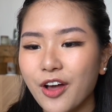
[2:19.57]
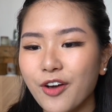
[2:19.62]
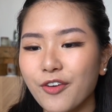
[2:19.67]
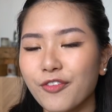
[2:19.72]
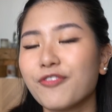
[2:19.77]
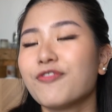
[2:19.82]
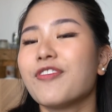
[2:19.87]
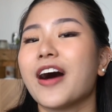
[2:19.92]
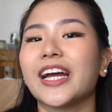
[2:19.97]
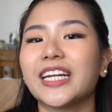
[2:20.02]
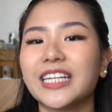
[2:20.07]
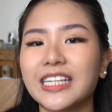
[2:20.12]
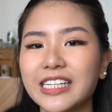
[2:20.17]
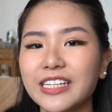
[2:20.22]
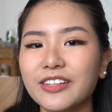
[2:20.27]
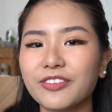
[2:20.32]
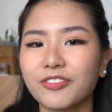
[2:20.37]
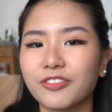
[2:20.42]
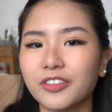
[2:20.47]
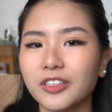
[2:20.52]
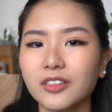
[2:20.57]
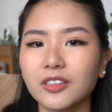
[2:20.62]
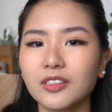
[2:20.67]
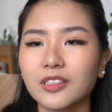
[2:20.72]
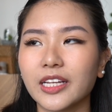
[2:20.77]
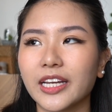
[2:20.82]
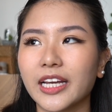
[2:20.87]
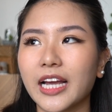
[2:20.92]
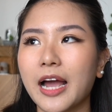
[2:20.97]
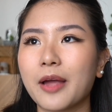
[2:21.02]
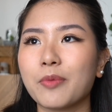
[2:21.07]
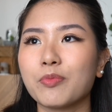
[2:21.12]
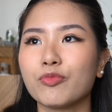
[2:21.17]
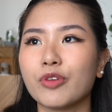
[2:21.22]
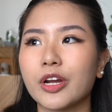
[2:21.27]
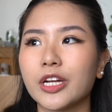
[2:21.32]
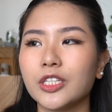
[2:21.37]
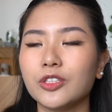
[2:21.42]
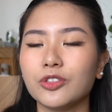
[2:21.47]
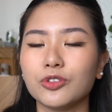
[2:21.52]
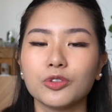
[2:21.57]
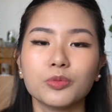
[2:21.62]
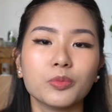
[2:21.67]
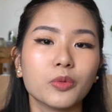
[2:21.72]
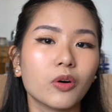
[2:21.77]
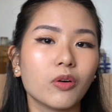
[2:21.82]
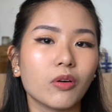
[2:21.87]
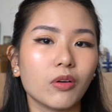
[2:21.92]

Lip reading: finally feel like I'm ready to do more